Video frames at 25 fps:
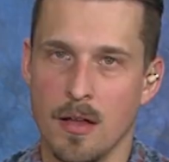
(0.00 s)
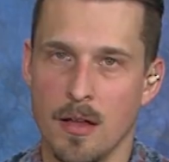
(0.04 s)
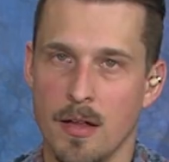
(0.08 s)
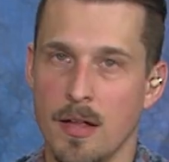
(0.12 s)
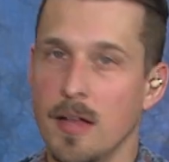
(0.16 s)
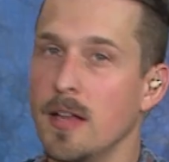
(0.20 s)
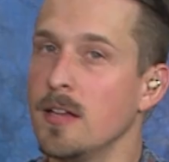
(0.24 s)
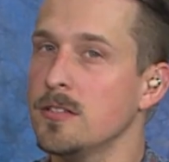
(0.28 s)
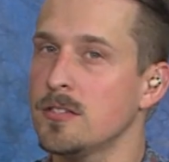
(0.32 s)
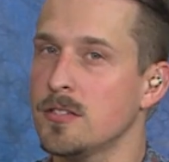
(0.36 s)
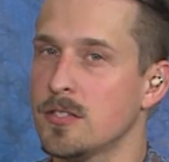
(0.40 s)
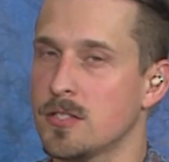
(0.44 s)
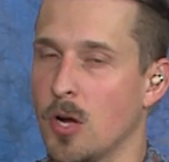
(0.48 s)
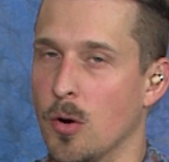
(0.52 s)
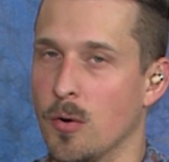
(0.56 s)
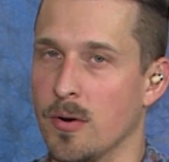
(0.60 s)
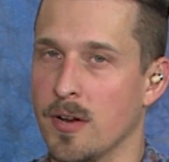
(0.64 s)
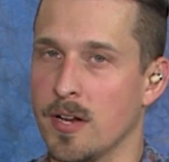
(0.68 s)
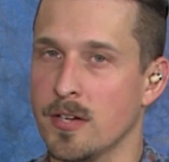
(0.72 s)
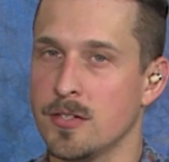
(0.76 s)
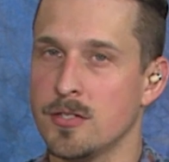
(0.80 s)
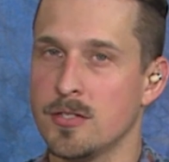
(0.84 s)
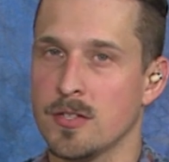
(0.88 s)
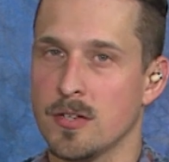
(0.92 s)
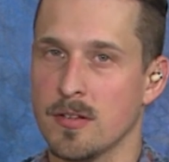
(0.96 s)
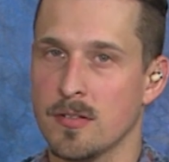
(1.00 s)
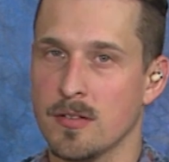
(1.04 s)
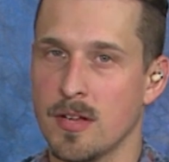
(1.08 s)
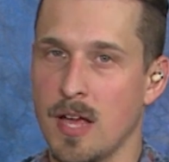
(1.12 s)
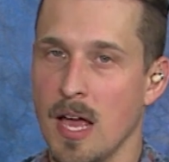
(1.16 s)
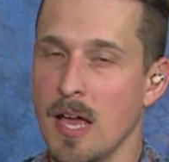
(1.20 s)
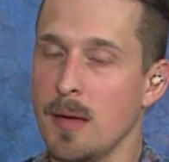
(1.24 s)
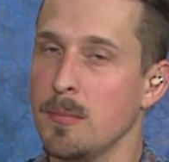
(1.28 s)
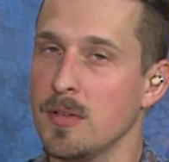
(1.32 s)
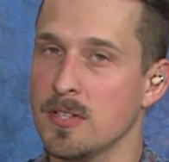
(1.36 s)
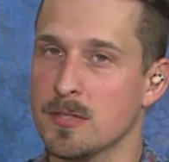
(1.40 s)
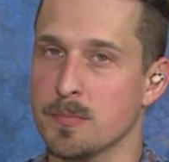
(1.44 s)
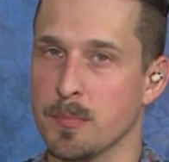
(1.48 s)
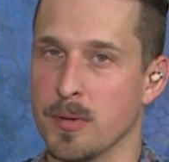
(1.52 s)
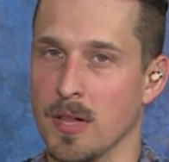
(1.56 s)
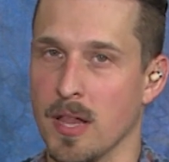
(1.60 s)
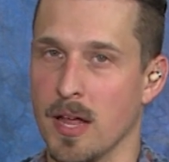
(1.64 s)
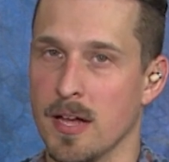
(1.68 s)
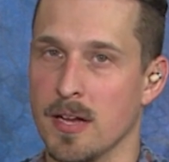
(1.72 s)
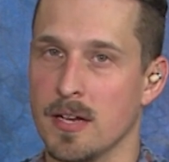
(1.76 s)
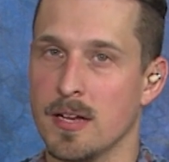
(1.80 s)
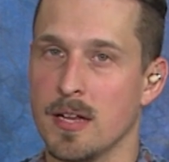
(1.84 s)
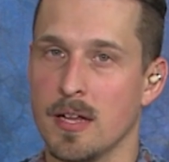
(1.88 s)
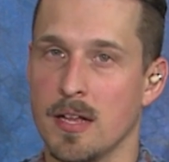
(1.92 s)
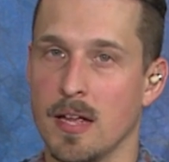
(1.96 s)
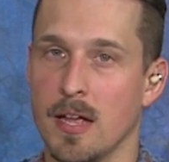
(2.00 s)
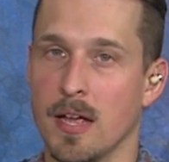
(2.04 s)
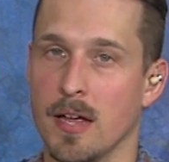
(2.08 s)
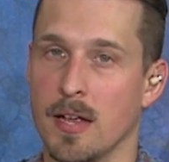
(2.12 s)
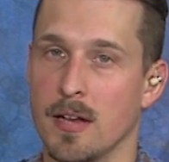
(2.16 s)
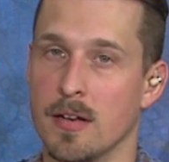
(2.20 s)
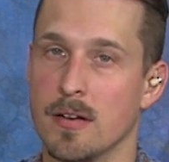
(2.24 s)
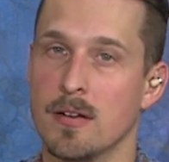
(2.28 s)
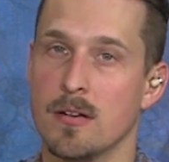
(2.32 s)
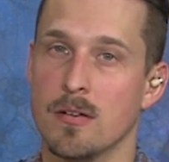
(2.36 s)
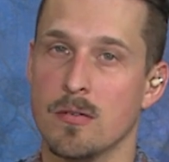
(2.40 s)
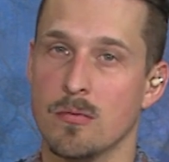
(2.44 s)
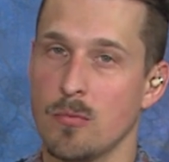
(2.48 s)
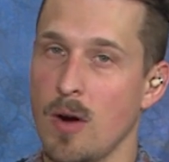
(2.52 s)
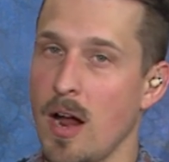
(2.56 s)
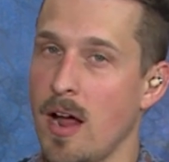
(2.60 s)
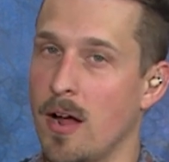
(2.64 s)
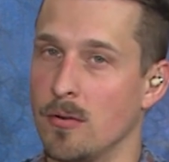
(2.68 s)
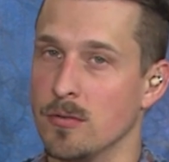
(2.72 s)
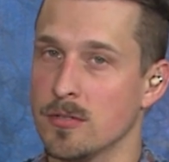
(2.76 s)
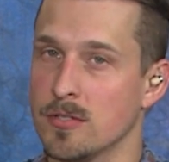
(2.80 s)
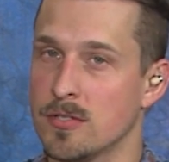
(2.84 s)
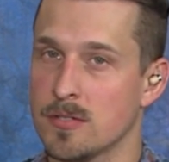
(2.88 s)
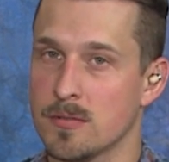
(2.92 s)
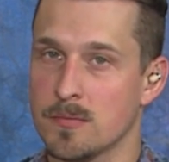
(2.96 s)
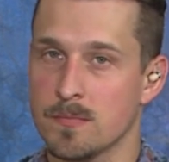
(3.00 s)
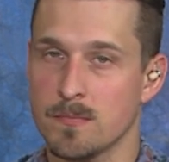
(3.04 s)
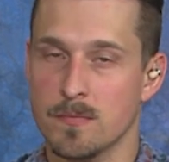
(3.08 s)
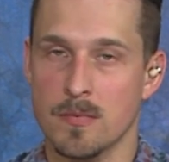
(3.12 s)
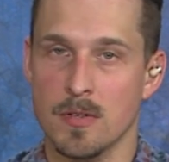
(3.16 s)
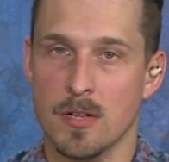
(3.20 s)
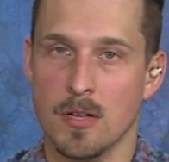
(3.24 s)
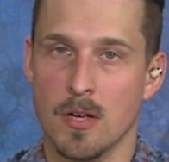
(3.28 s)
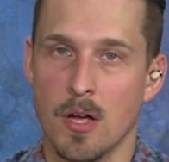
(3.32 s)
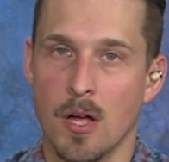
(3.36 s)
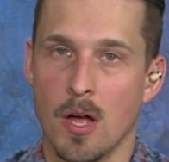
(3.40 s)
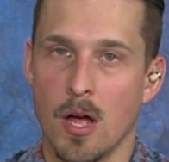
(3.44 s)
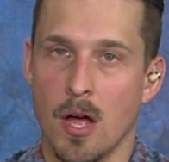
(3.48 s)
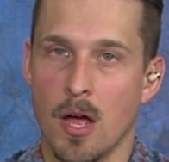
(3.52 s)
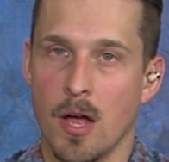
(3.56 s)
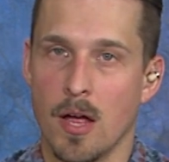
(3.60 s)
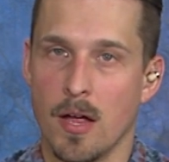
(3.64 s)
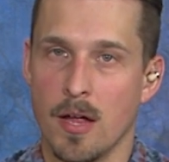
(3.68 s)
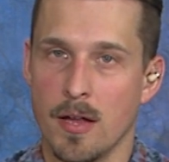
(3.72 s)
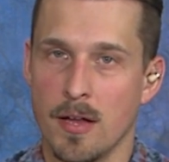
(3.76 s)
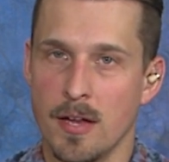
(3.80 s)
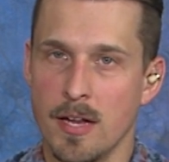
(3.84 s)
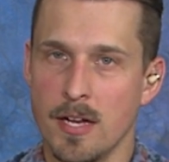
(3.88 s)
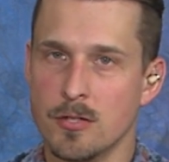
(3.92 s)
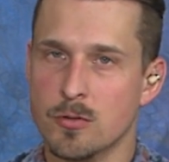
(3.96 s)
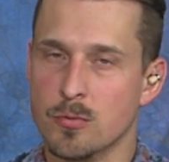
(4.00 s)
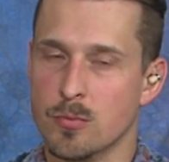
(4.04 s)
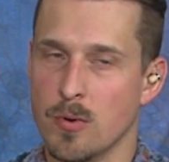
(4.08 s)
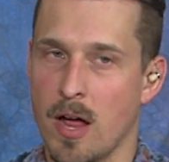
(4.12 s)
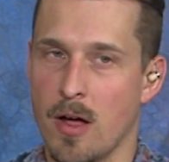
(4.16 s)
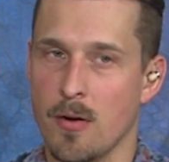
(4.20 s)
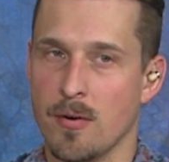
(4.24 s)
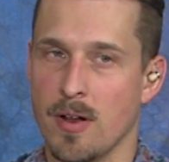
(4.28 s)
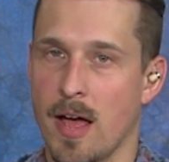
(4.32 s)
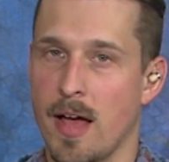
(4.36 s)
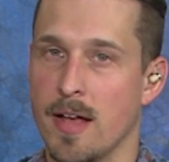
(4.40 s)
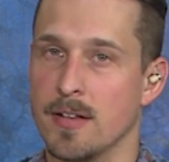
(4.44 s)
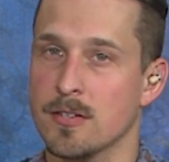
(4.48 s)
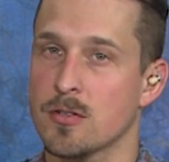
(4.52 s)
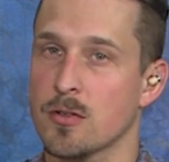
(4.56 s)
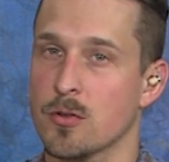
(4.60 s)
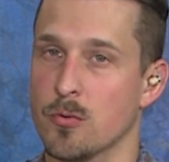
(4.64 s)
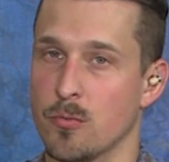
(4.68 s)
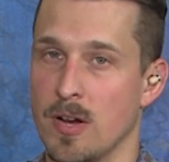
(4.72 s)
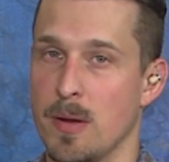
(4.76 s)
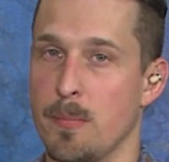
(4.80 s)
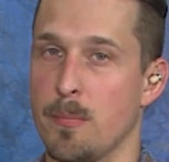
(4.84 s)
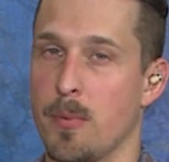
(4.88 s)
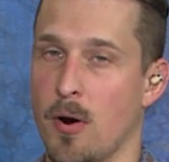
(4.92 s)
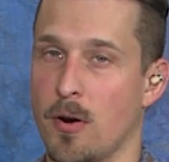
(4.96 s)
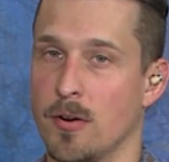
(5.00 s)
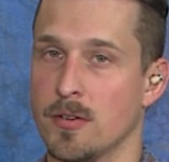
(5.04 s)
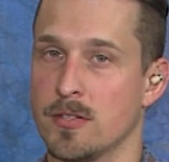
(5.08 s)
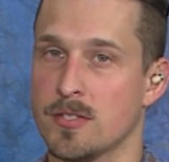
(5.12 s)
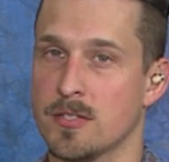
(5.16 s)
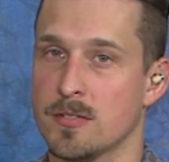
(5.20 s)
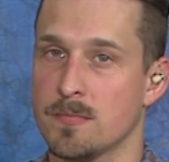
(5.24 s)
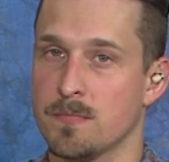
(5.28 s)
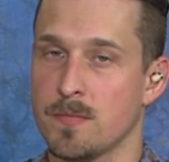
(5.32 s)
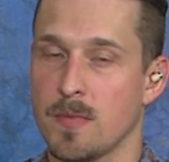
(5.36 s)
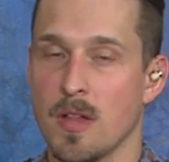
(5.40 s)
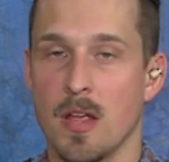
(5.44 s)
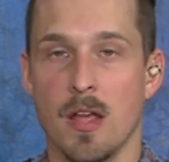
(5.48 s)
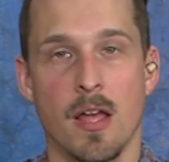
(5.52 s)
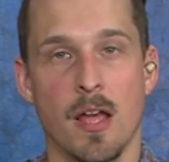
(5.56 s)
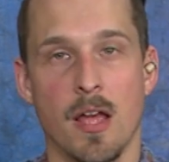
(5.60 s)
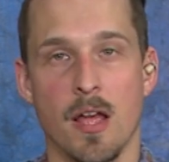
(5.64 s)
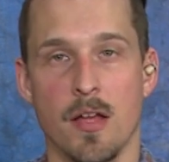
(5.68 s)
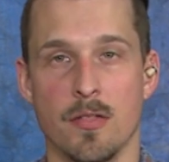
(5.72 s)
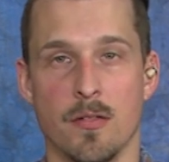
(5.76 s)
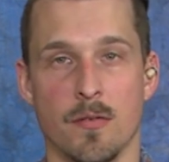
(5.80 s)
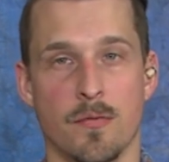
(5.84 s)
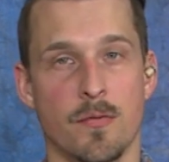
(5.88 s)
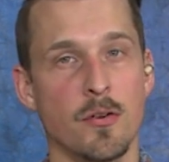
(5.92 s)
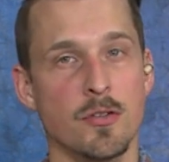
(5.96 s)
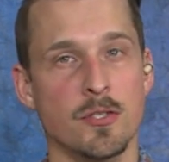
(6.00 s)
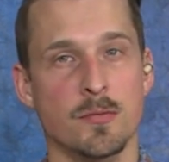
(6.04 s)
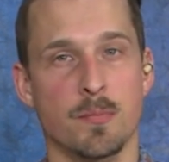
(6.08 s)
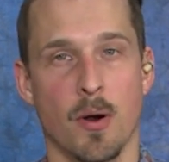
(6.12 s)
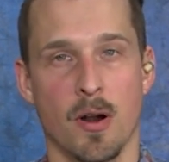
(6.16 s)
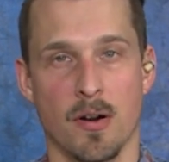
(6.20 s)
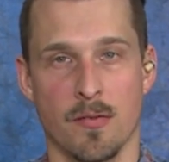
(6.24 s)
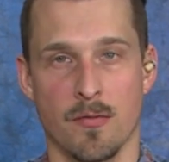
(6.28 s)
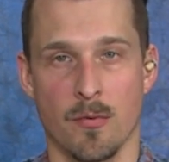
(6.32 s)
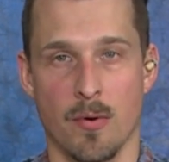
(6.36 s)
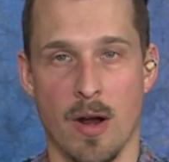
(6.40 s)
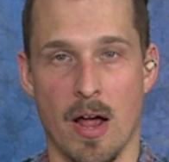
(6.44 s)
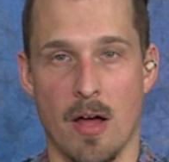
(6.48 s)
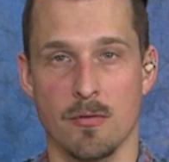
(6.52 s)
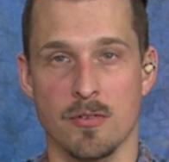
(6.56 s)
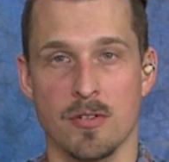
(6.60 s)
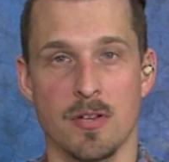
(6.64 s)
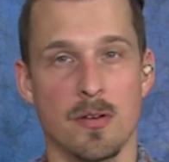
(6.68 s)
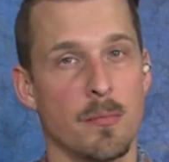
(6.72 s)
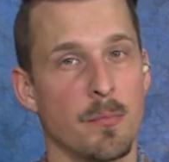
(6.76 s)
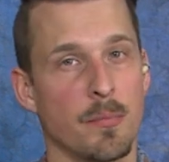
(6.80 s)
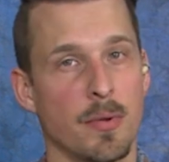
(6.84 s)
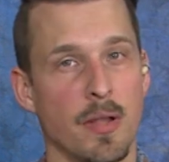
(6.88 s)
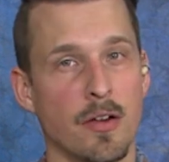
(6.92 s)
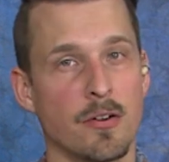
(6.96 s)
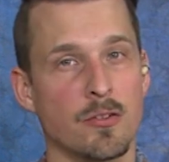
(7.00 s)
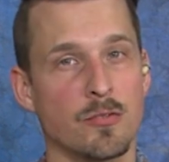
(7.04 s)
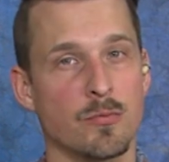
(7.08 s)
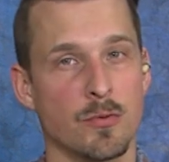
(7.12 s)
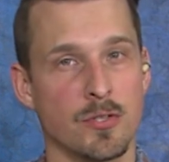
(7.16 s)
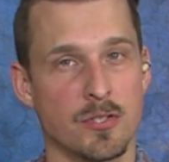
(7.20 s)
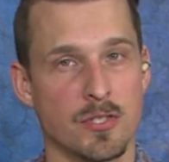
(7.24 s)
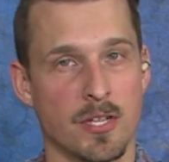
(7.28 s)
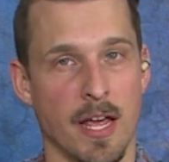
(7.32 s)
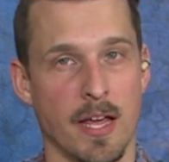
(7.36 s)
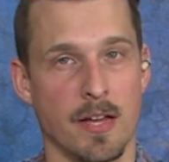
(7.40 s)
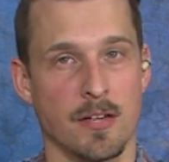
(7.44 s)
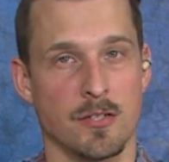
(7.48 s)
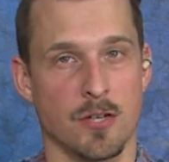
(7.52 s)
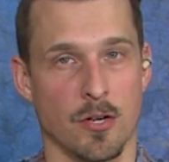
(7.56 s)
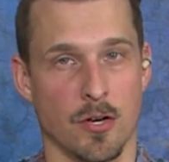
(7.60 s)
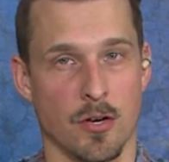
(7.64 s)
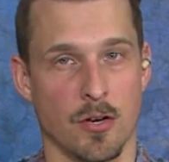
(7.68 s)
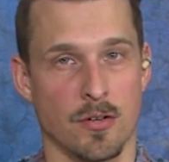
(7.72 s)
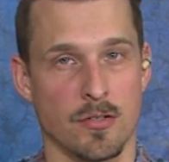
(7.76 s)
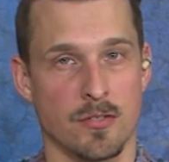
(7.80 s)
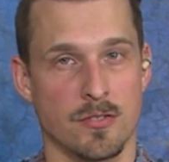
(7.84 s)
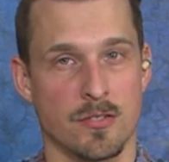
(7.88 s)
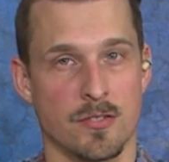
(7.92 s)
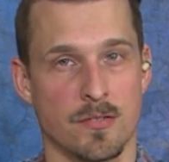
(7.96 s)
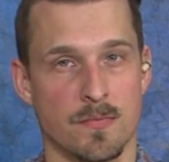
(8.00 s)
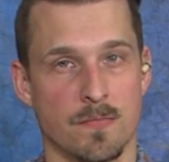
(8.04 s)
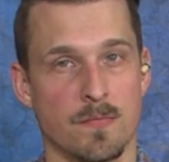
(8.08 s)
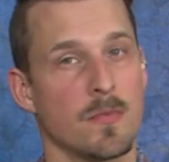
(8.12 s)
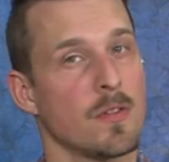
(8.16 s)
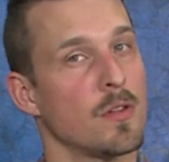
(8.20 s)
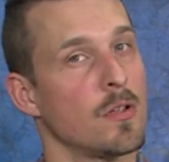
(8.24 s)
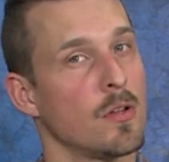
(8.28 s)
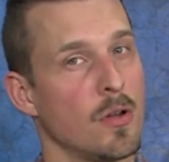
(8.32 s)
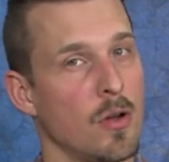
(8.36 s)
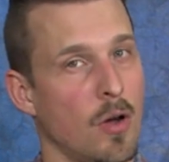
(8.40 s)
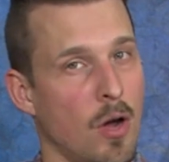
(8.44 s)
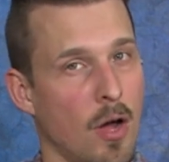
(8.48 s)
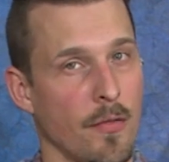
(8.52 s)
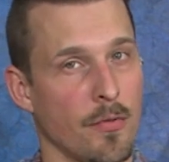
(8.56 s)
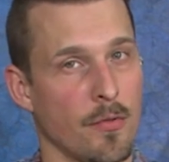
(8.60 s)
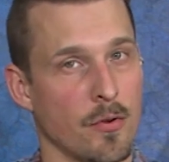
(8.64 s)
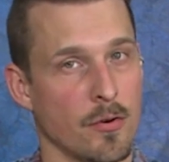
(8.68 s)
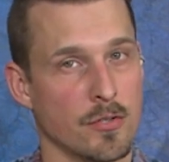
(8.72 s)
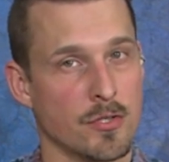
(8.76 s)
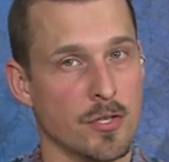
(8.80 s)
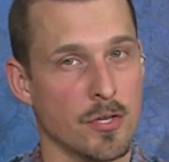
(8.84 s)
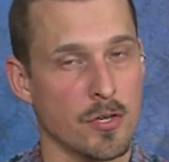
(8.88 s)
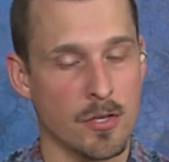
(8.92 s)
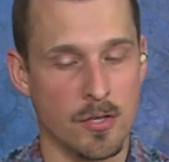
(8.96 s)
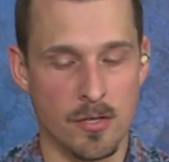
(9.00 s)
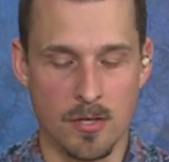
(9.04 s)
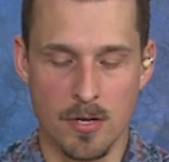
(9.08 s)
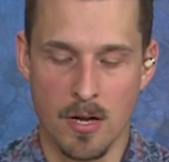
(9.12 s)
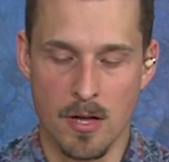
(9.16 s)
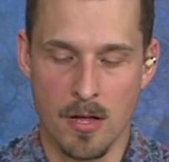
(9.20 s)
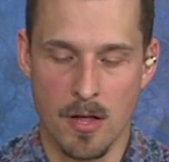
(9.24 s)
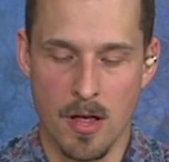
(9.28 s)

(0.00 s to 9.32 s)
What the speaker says: In Stone Age, the game is played in rounds. Each round has 3 parts. In the first part of a round, players will take turns. On their turn,